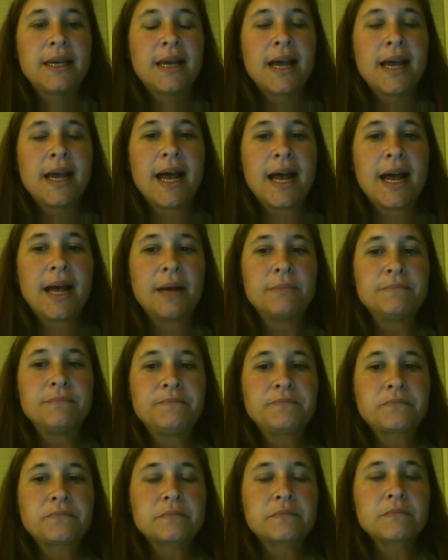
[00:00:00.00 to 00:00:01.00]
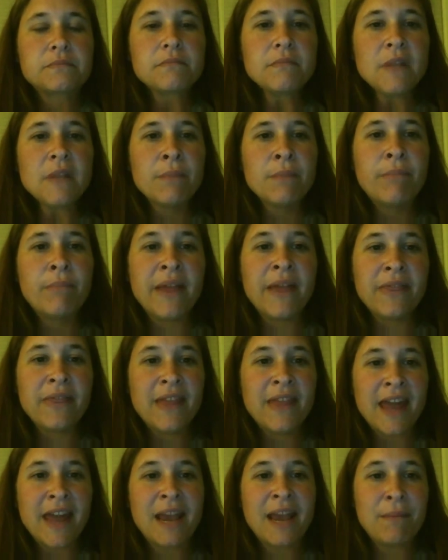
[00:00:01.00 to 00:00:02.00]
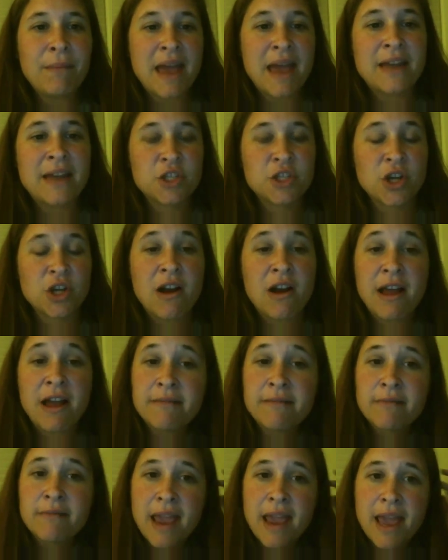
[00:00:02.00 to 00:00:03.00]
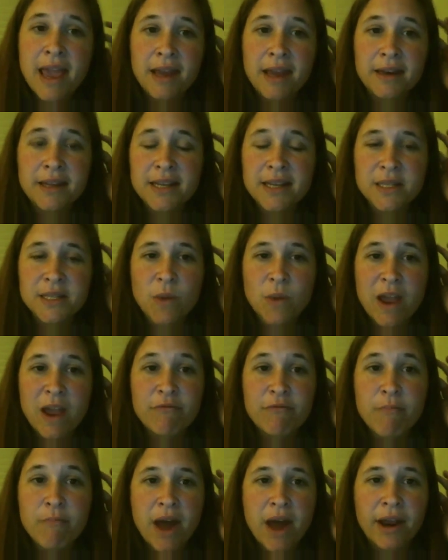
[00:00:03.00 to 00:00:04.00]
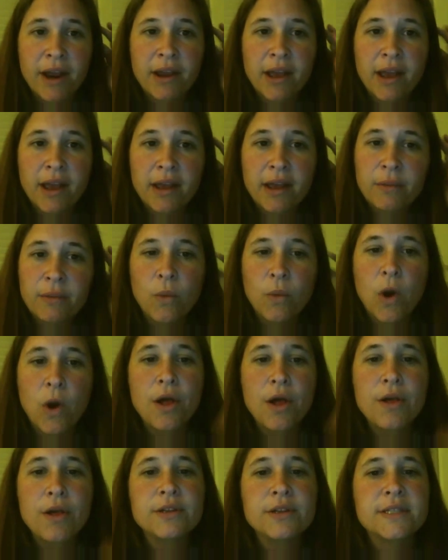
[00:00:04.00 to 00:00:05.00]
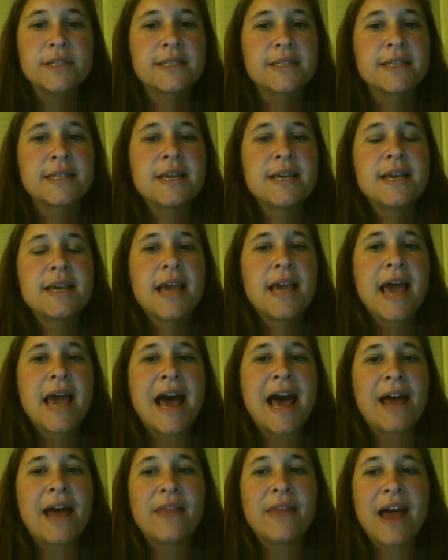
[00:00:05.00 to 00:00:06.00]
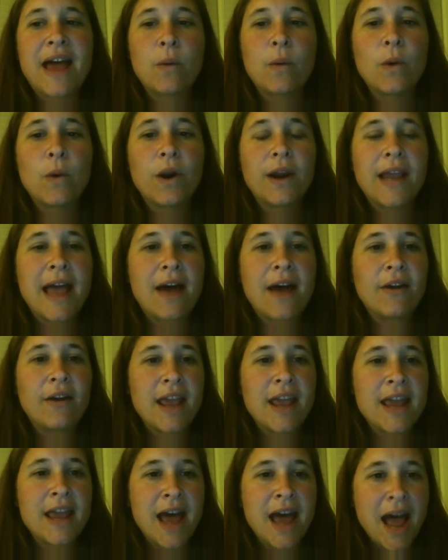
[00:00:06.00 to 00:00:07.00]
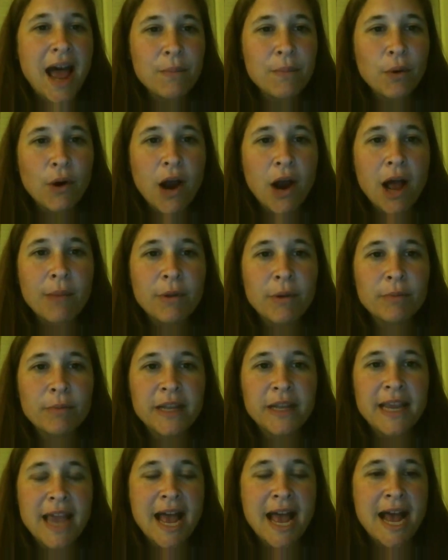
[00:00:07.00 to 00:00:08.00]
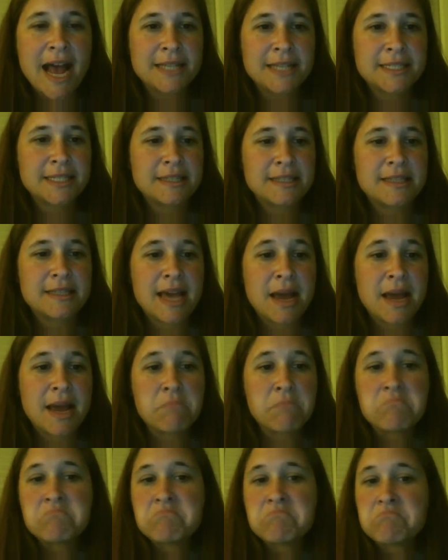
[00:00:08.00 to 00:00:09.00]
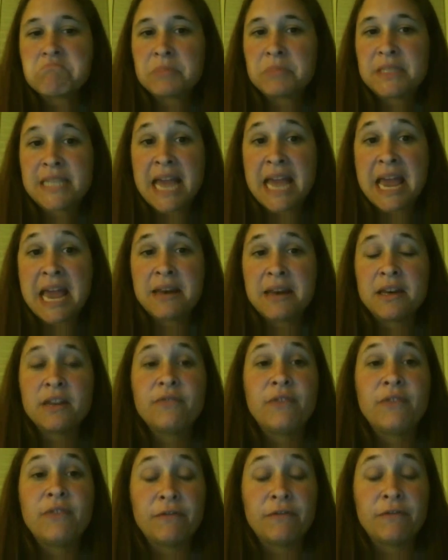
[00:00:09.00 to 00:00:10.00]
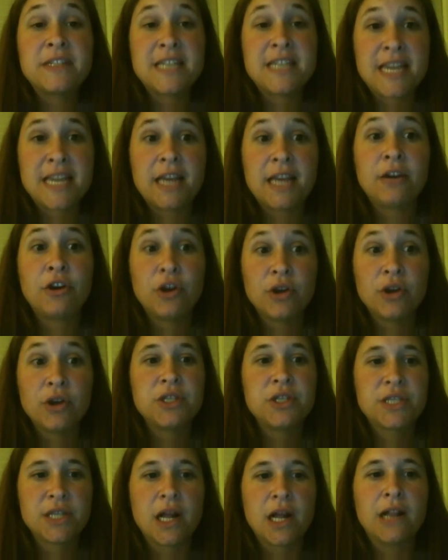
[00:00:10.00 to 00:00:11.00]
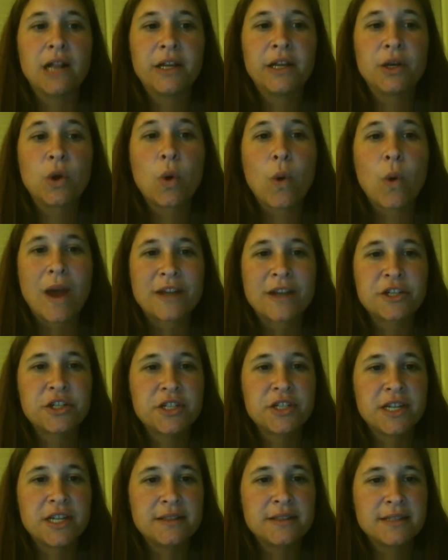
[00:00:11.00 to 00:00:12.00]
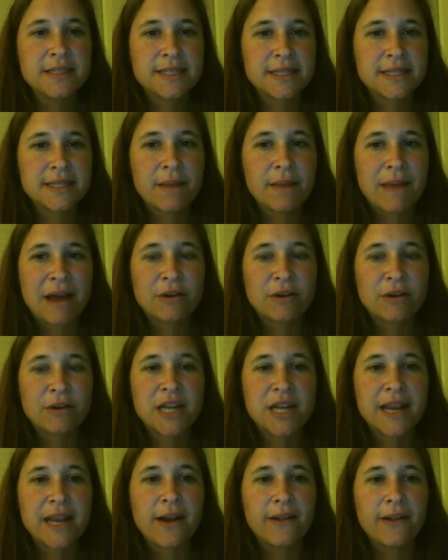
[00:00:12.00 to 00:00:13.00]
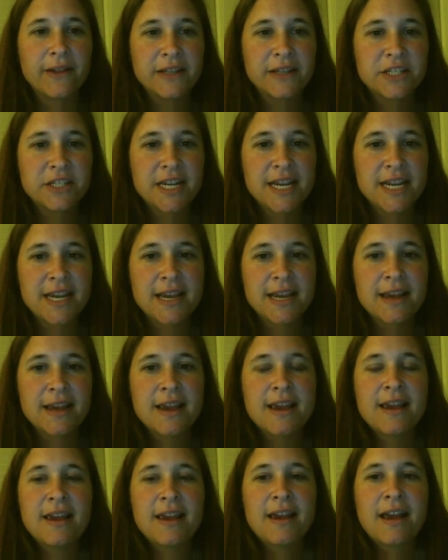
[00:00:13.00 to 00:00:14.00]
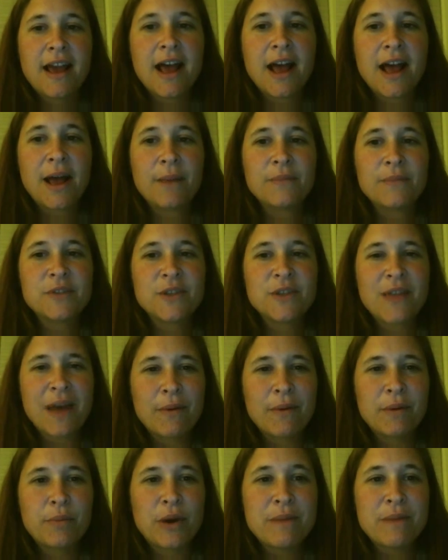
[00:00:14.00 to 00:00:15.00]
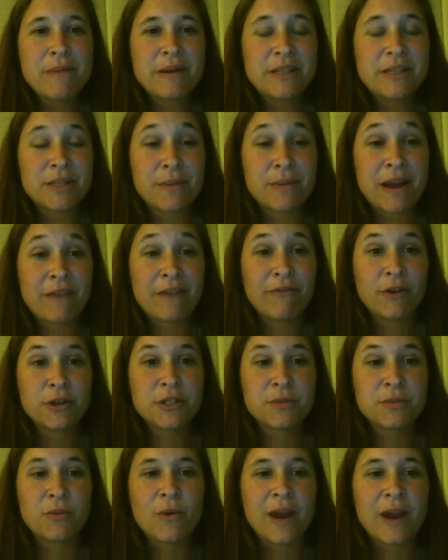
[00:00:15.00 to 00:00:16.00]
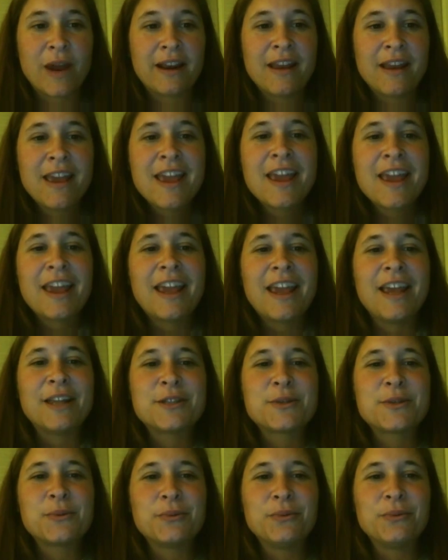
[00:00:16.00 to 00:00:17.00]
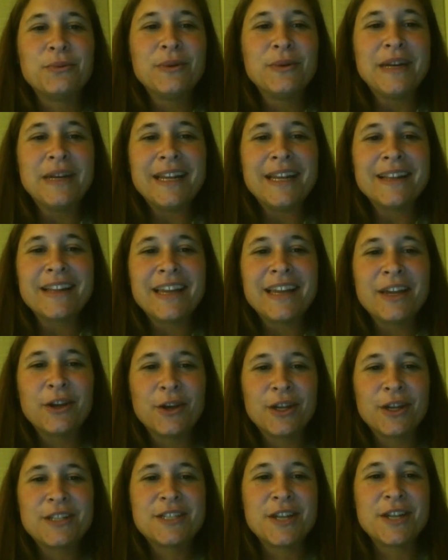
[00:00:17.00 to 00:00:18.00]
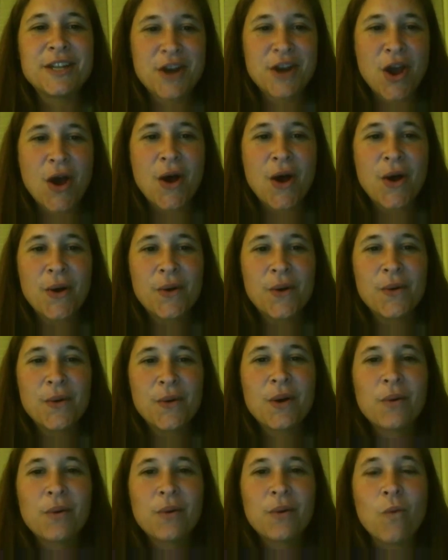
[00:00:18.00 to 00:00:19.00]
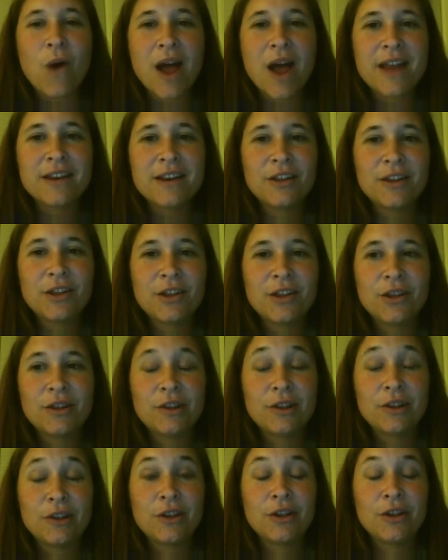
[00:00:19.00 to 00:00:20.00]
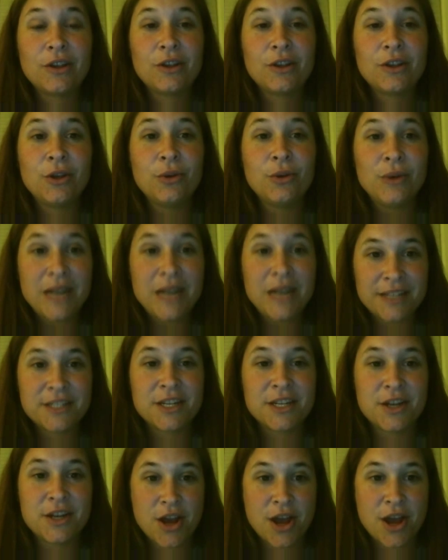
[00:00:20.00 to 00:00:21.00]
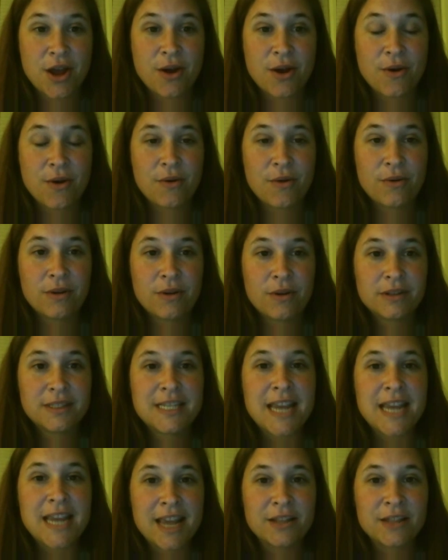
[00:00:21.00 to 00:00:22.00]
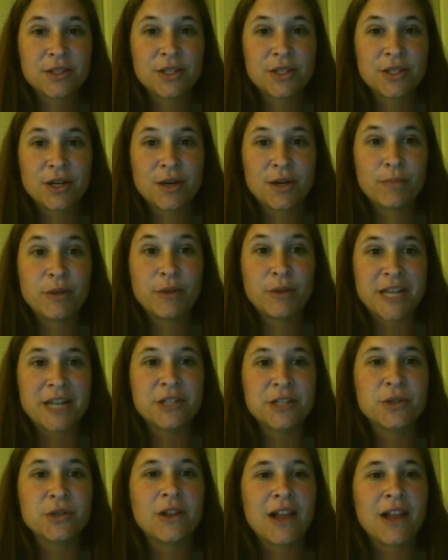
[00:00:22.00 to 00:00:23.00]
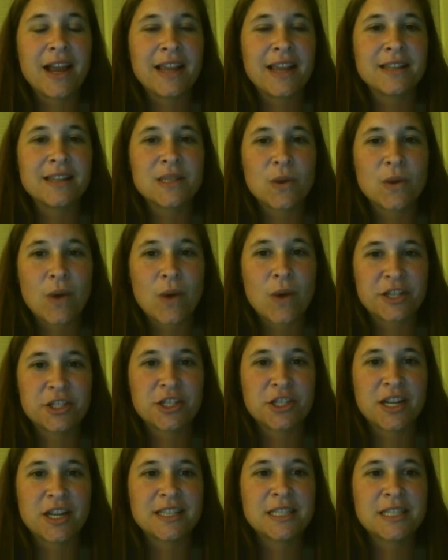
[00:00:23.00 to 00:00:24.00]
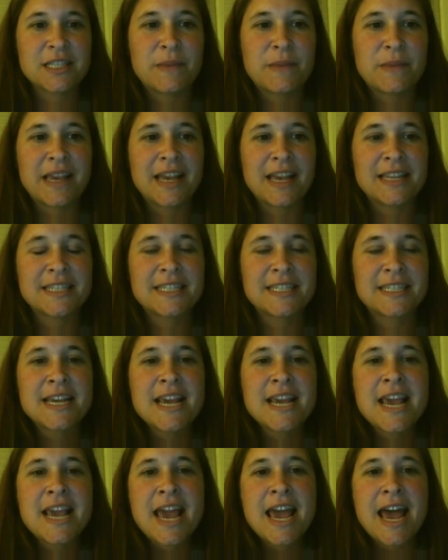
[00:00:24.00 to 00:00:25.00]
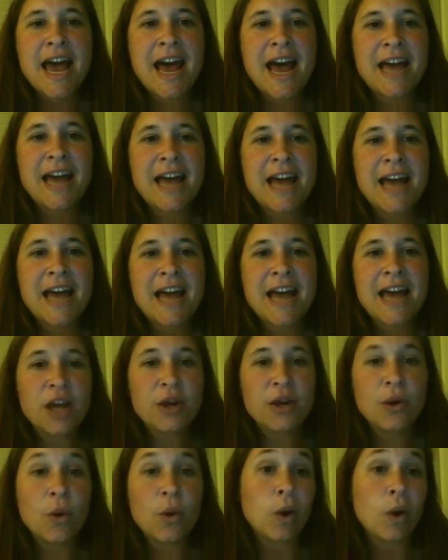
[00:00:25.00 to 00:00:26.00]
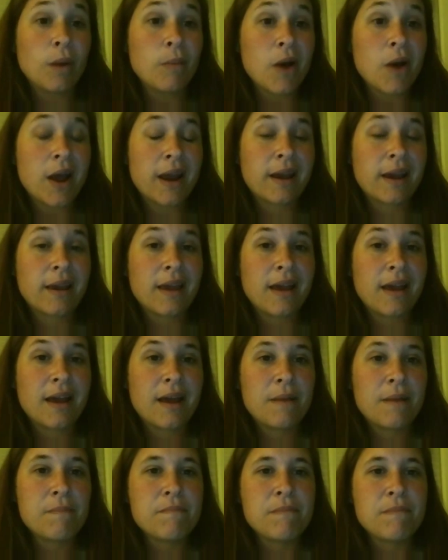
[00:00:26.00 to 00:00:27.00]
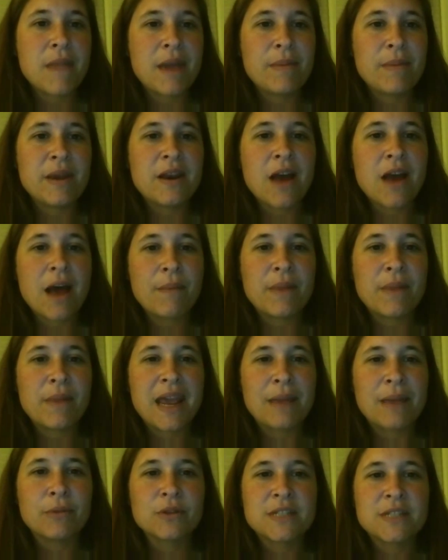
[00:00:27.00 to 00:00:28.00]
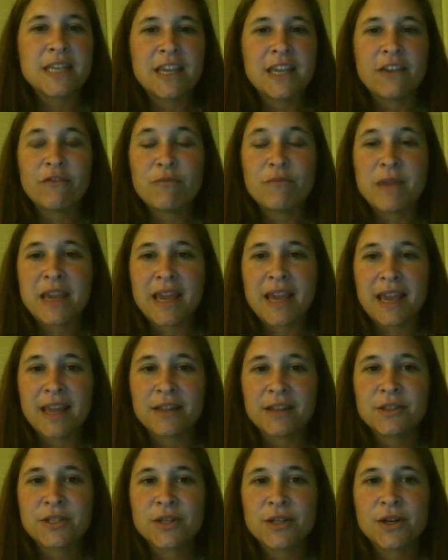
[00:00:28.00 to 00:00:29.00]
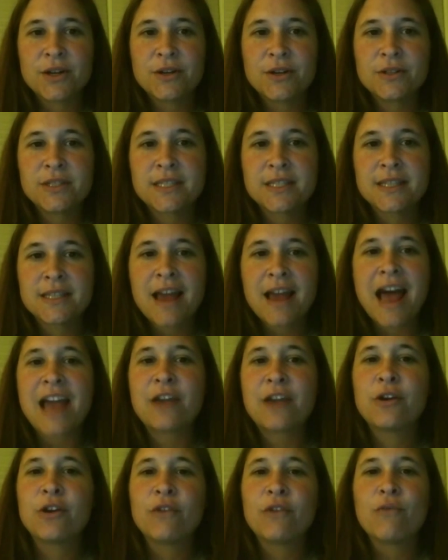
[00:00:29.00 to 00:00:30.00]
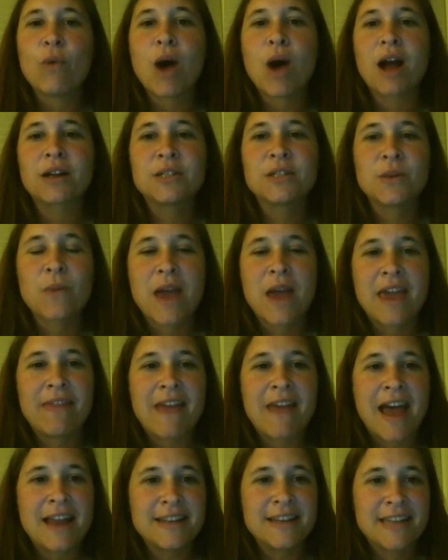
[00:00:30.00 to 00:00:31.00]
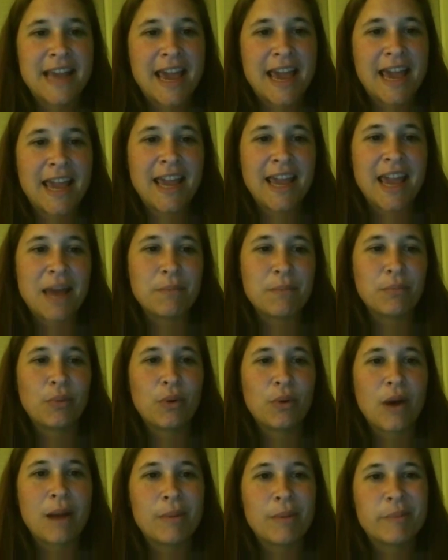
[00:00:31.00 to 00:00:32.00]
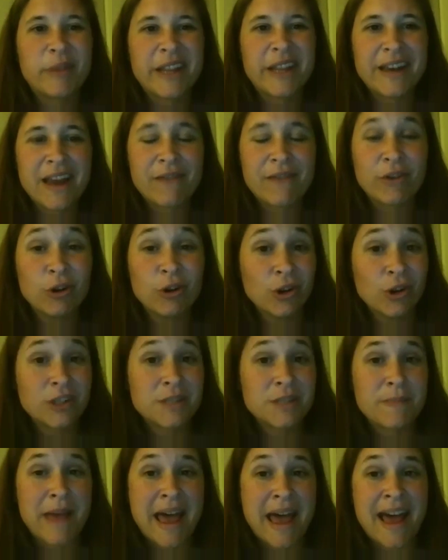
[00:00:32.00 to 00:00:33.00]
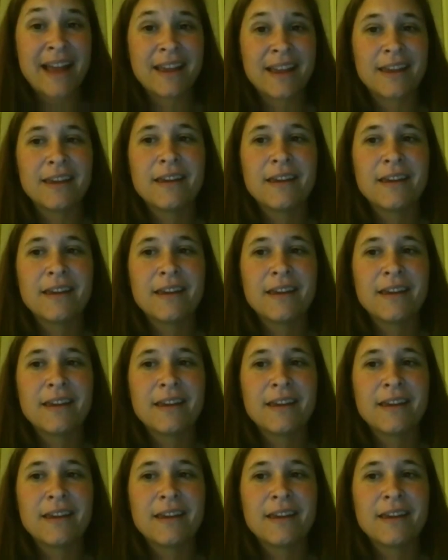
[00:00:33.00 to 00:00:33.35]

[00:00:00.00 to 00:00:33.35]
But then I met John and his wife, Monica Walls, at that workout, and I probably asked them 10 to 15 good solid questions about Shakeology. So would bring me to my first point. It's really good to know what you need to know to answer potential clients' questions, because had John or Monica maybe not been able to give me answers, I could have walked away that day and probably never looked back.